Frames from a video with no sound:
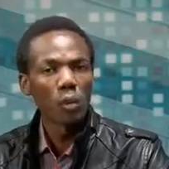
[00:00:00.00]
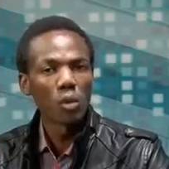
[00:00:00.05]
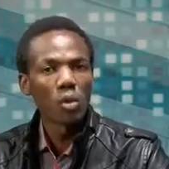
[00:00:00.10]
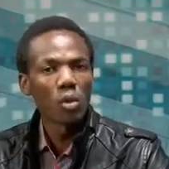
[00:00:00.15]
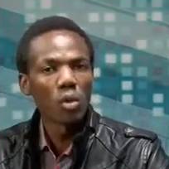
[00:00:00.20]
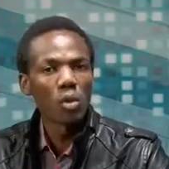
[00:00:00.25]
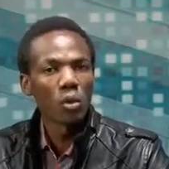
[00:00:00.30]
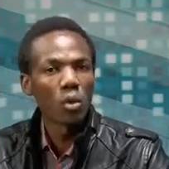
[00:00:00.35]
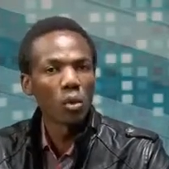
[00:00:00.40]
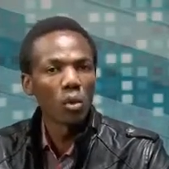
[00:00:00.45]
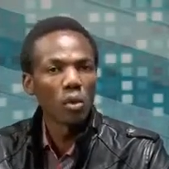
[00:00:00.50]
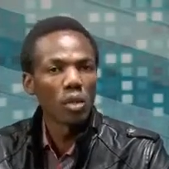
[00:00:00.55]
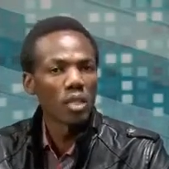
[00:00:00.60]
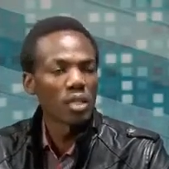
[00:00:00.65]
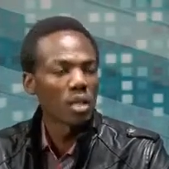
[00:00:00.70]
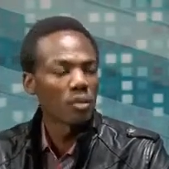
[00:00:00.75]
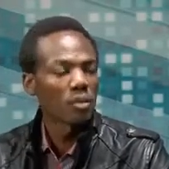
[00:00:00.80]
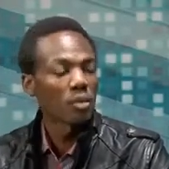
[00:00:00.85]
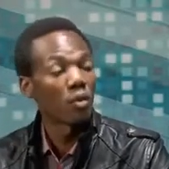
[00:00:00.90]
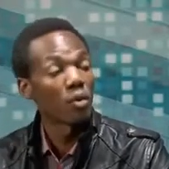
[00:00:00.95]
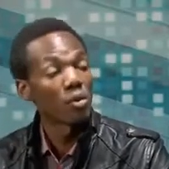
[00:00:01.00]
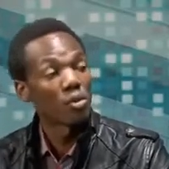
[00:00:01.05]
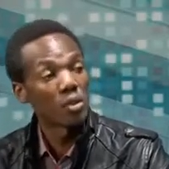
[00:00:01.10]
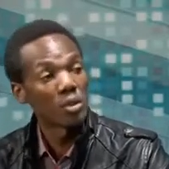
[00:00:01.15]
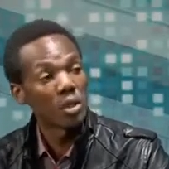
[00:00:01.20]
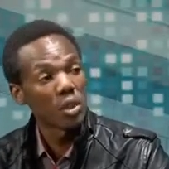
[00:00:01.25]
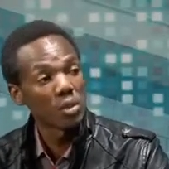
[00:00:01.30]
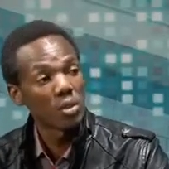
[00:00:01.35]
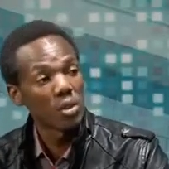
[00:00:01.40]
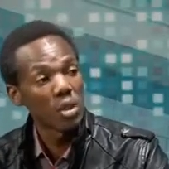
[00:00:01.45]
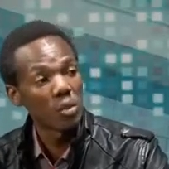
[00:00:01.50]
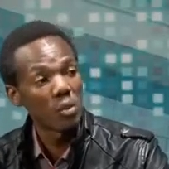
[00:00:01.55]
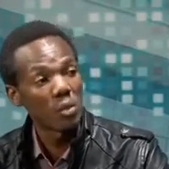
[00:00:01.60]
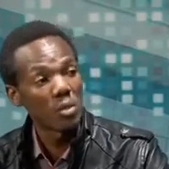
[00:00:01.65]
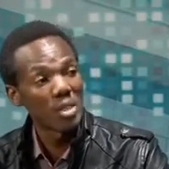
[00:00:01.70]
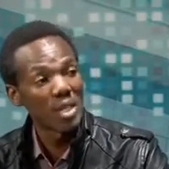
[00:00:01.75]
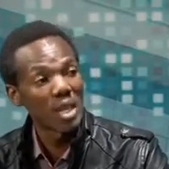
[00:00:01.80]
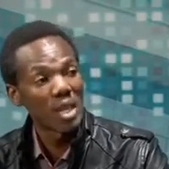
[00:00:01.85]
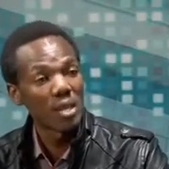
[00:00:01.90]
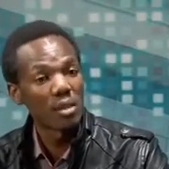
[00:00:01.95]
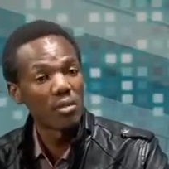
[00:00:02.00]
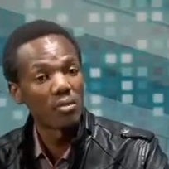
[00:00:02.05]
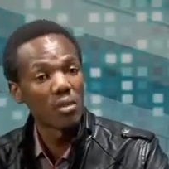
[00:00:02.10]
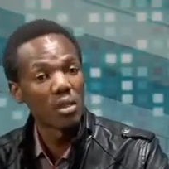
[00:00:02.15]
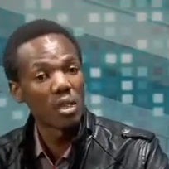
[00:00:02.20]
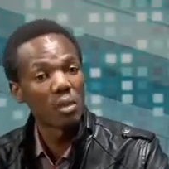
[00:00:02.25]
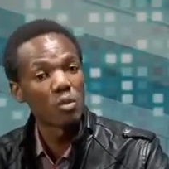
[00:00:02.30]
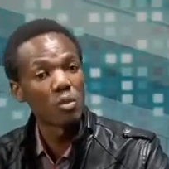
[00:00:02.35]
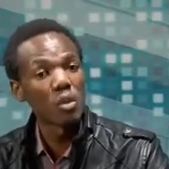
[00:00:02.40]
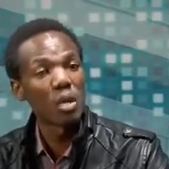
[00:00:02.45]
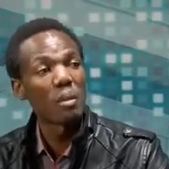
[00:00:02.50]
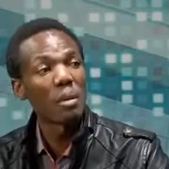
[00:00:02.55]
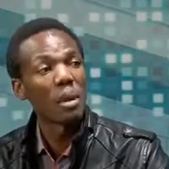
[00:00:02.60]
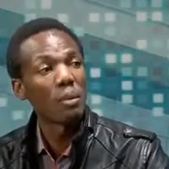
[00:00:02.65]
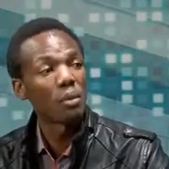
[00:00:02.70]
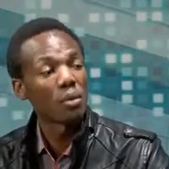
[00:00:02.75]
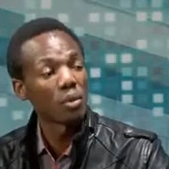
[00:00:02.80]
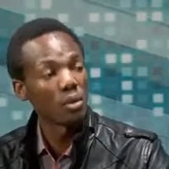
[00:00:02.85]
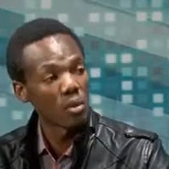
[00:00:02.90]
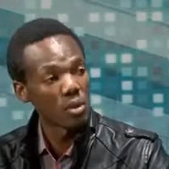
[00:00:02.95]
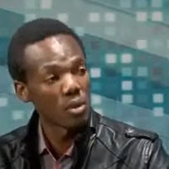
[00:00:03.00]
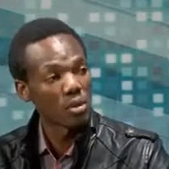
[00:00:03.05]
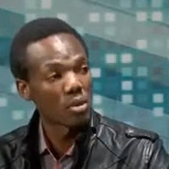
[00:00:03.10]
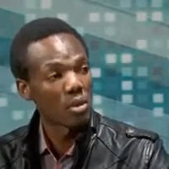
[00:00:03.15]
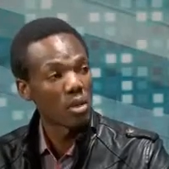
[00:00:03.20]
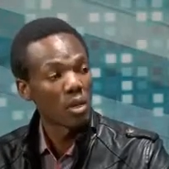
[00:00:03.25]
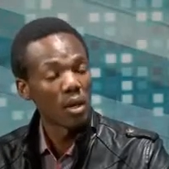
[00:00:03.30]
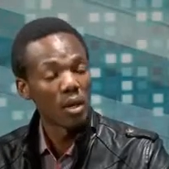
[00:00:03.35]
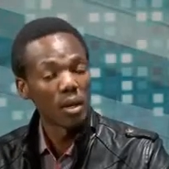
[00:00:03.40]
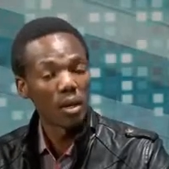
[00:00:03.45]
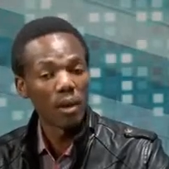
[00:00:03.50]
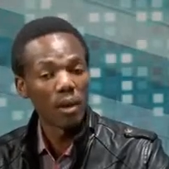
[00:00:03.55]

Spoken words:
We don't know the type of consultation that was done for them to come up with those